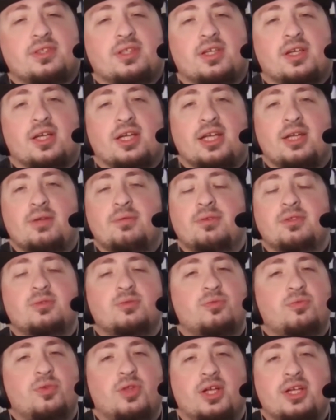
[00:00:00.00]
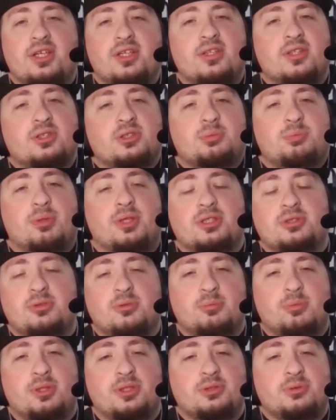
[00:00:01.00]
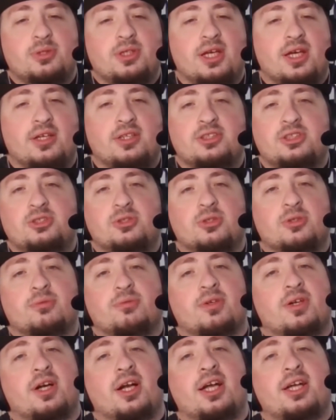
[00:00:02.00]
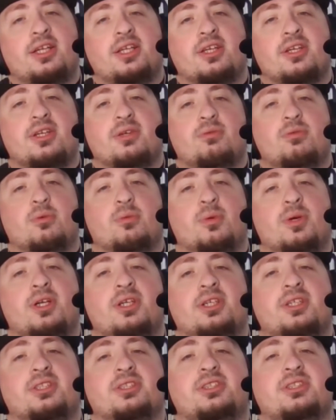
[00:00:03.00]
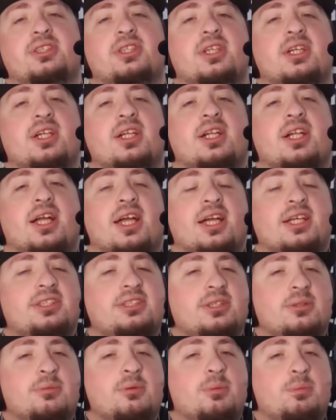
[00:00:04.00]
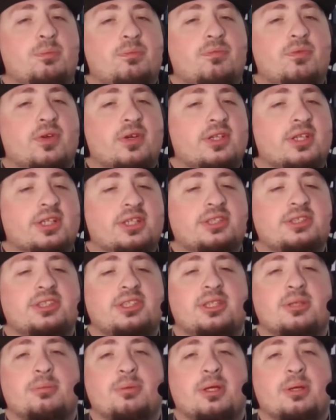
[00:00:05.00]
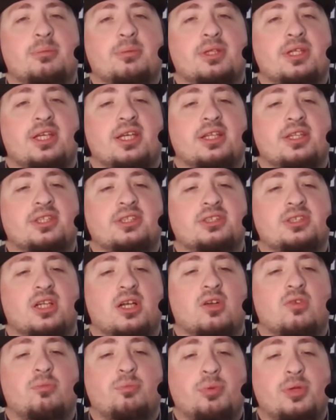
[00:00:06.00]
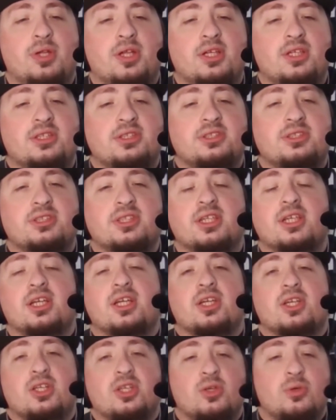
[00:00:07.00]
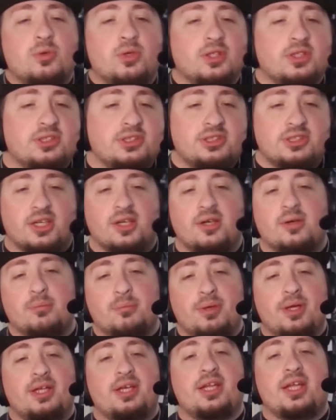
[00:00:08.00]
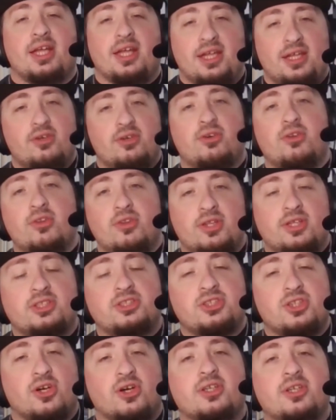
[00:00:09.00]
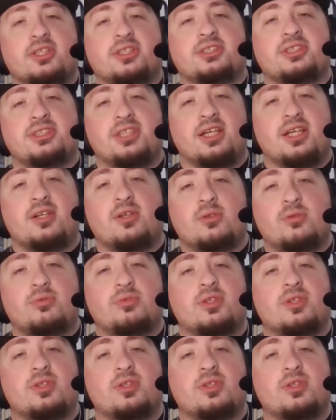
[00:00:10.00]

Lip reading: even flooding those +1/+1 counters through a variety of different ways, it's going to be fairly easy to be able to get this off. Plus, you can dump mana into this card itself